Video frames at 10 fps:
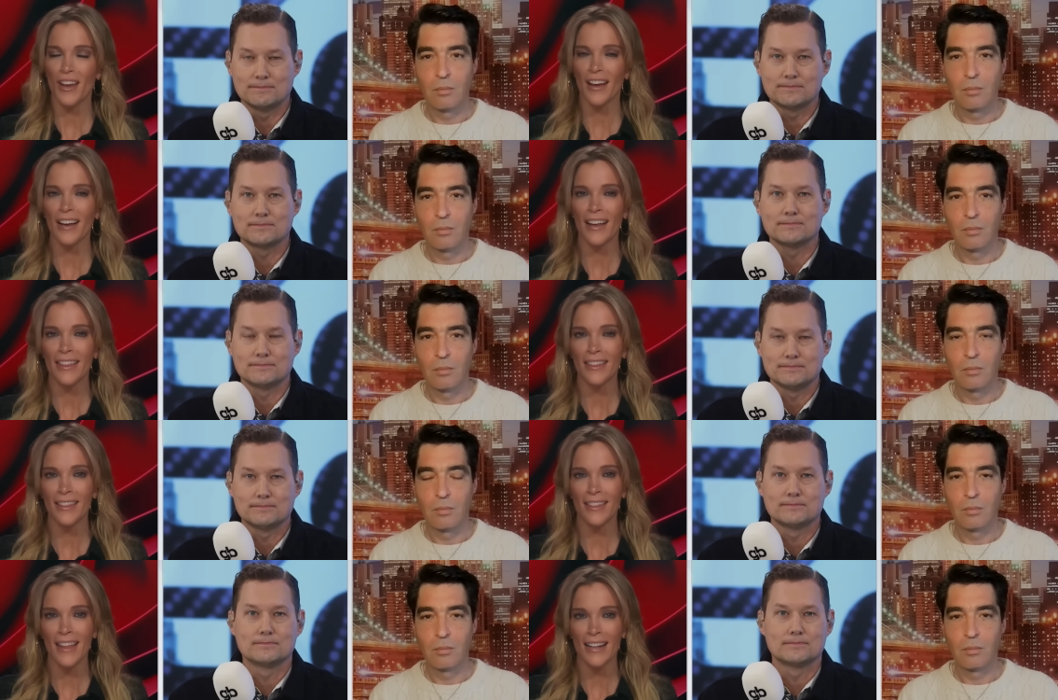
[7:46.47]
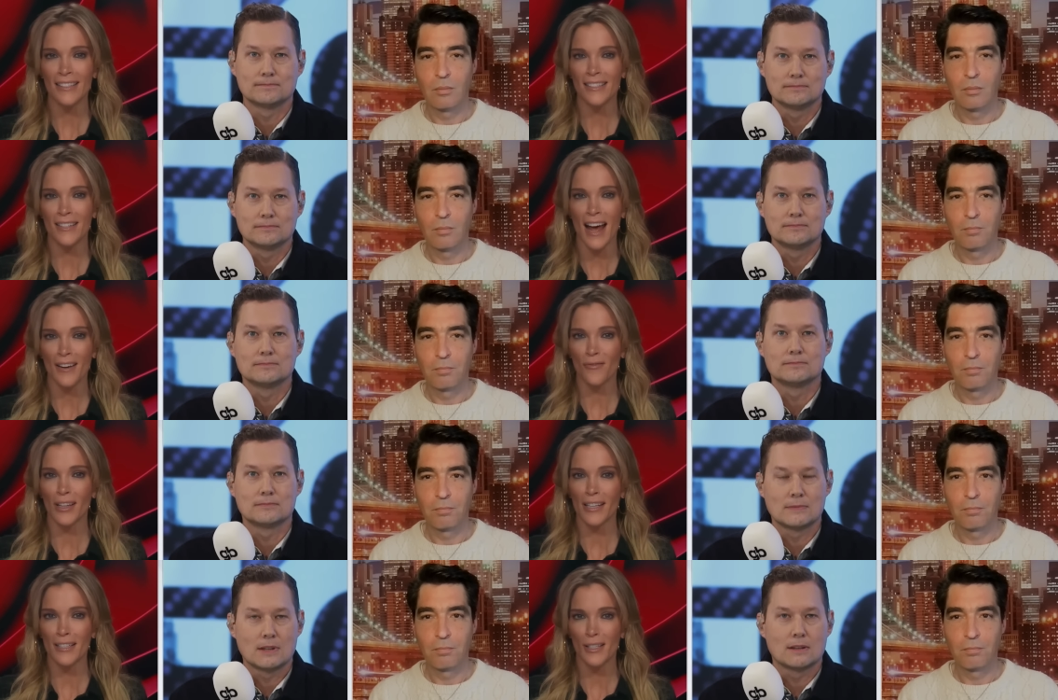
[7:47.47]
Speaker 1: thing, and that's not
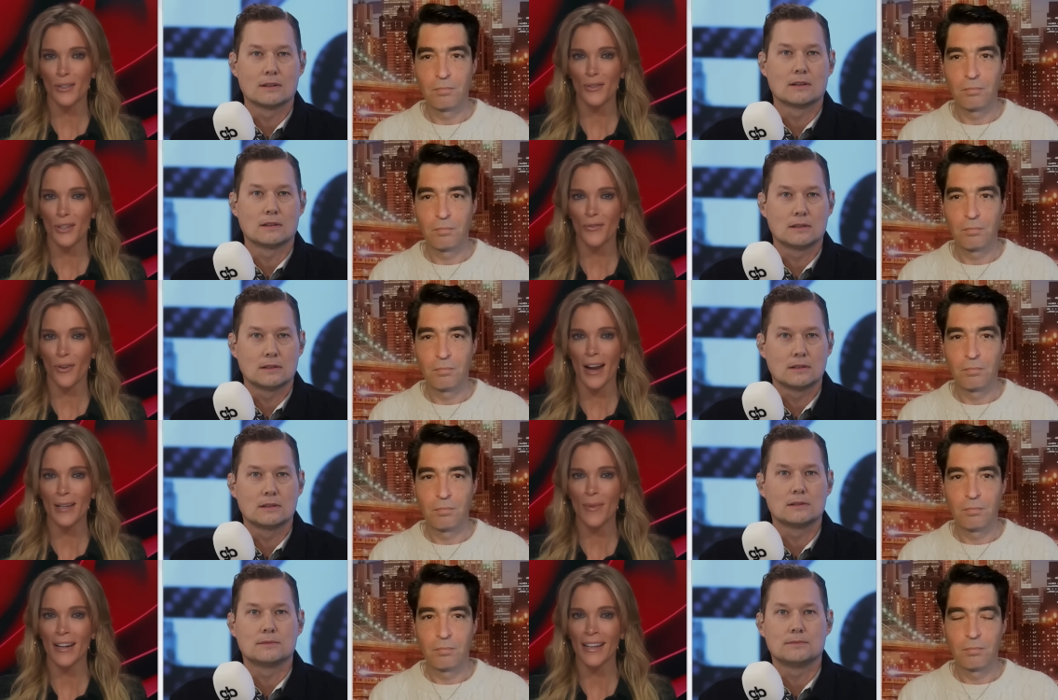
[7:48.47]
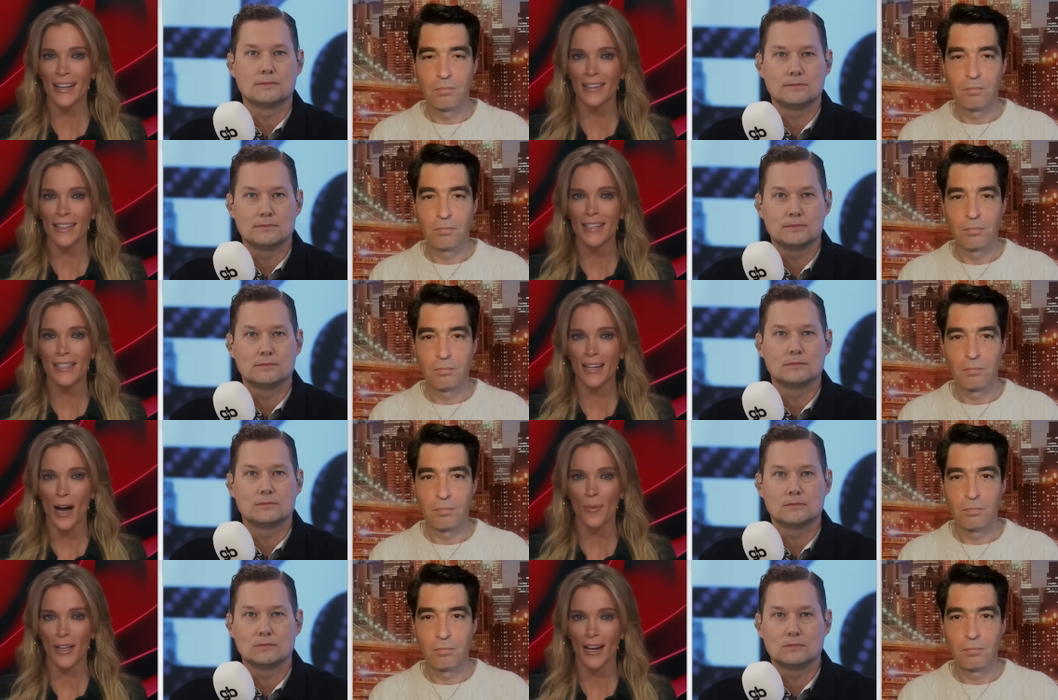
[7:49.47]
really a solution for anybody. It leads to
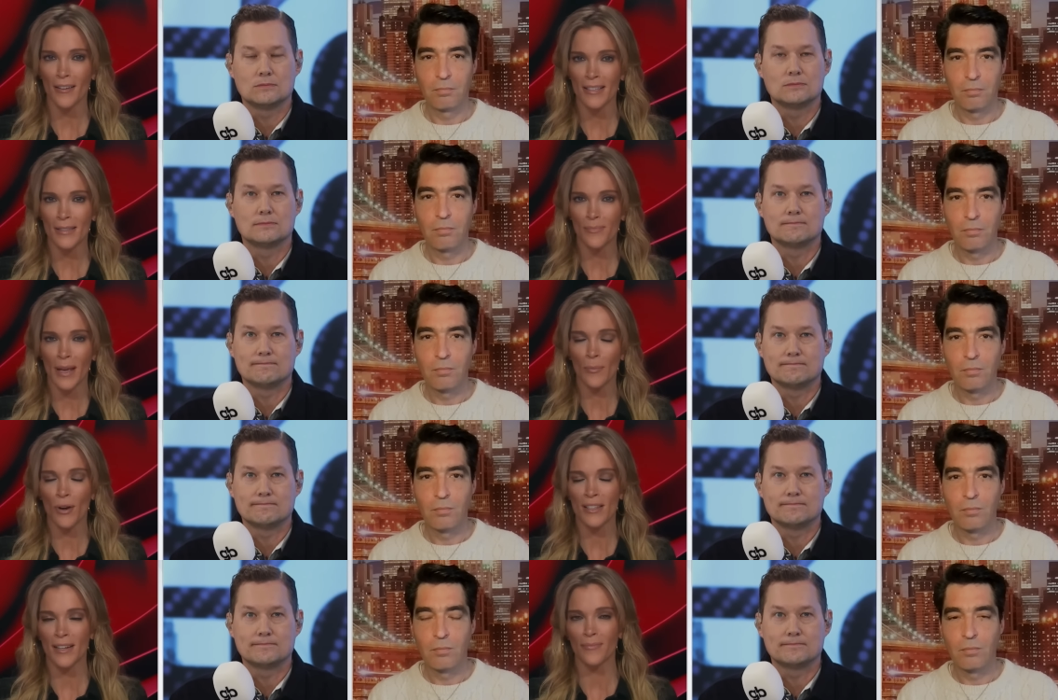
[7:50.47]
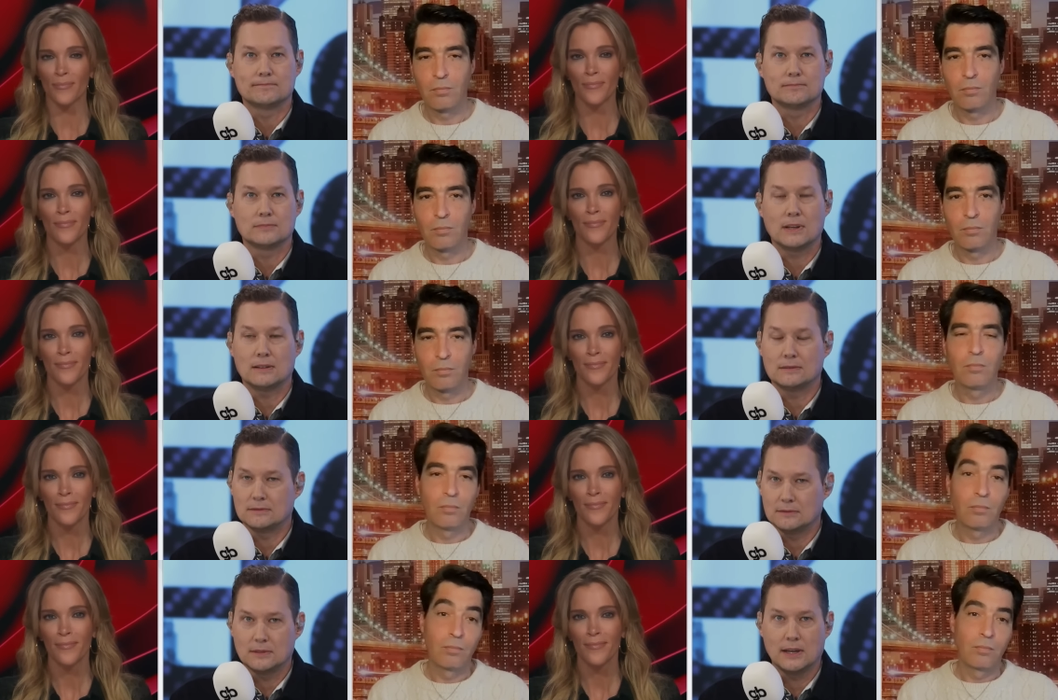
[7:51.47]
Kamala Harris being president.
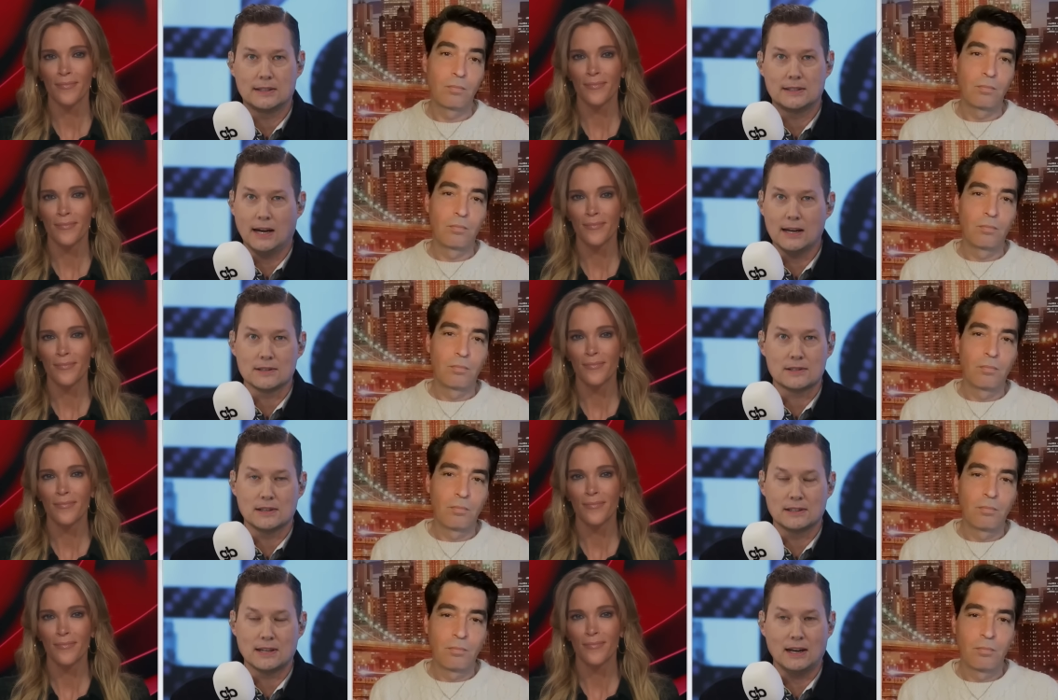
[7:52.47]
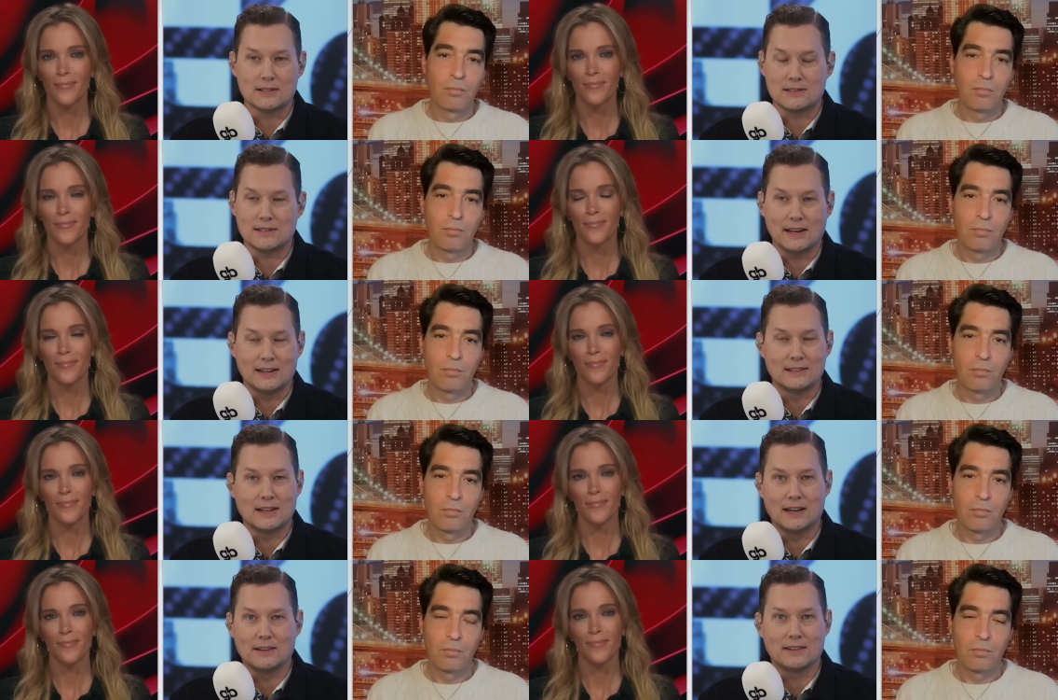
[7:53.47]
Speaker 2: It does. It does. And
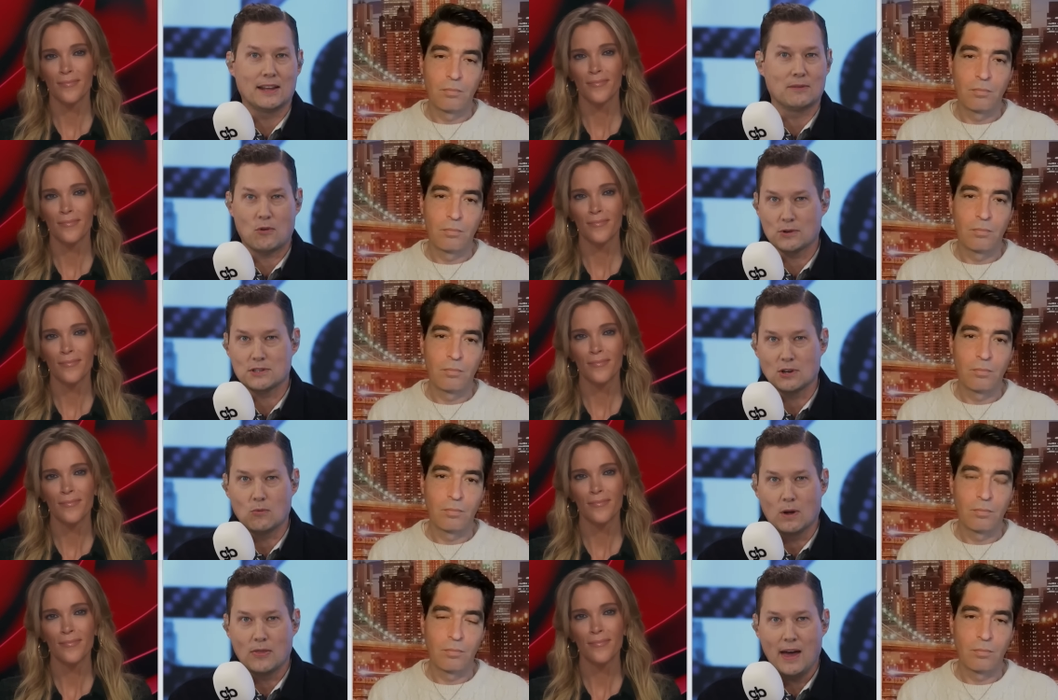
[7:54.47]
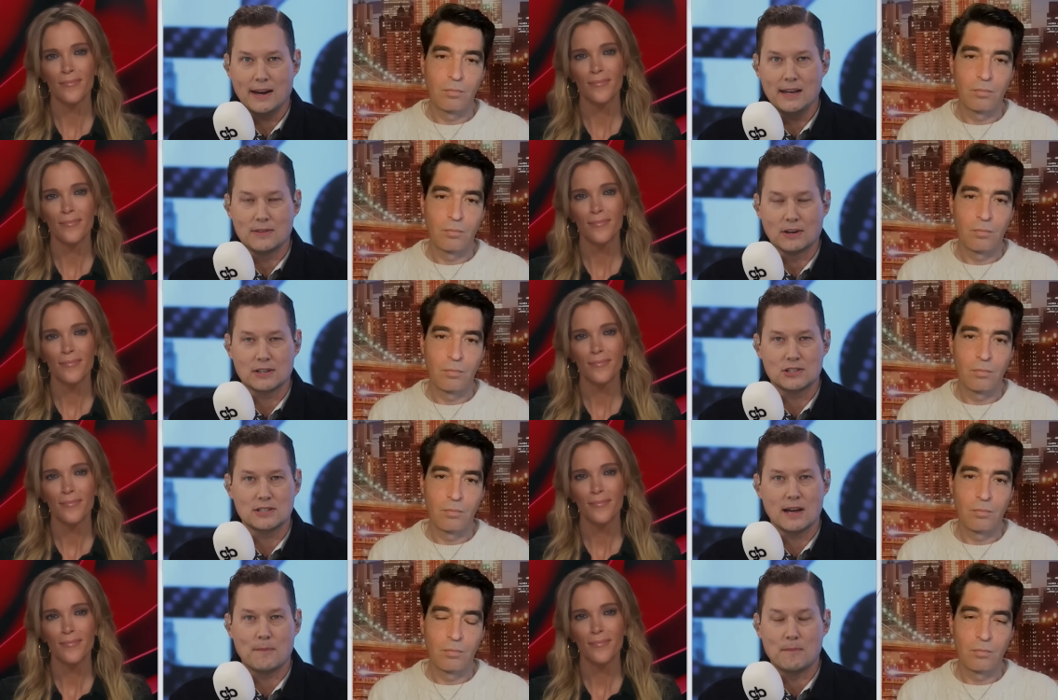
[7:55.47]
they, of course, don't want that either because she's
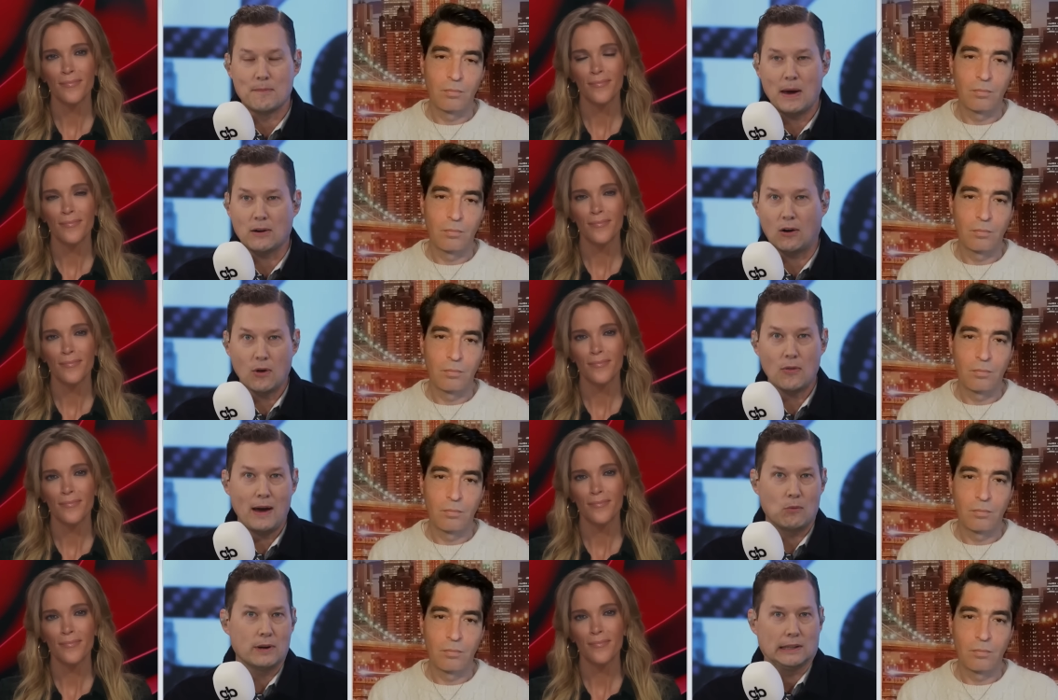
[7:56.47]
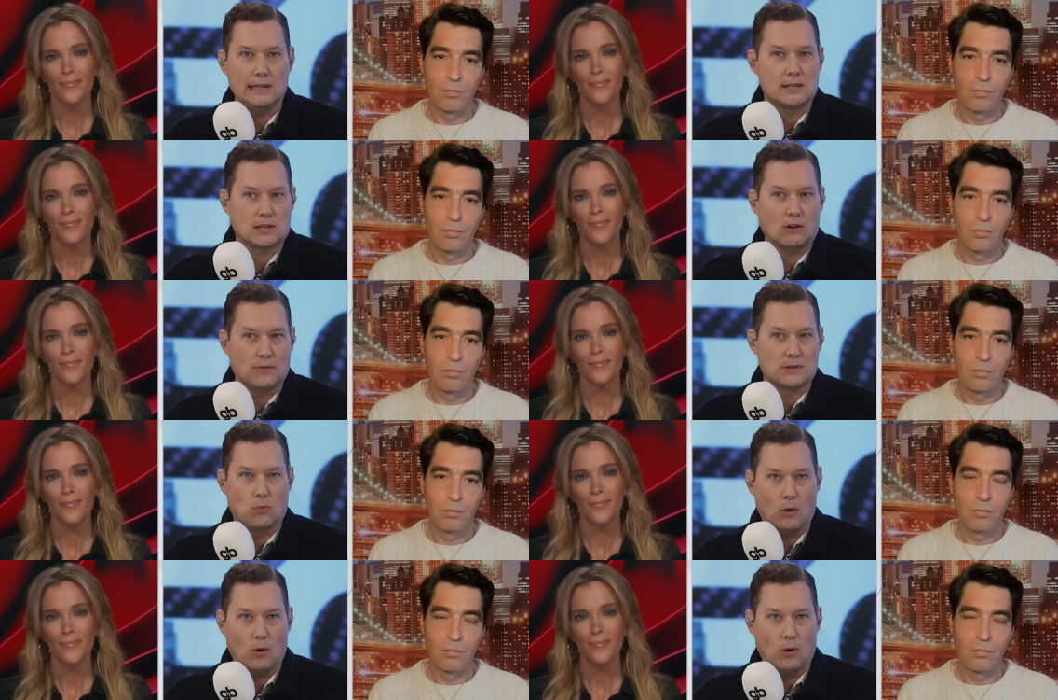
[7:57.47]
not better, although that would at least solve this one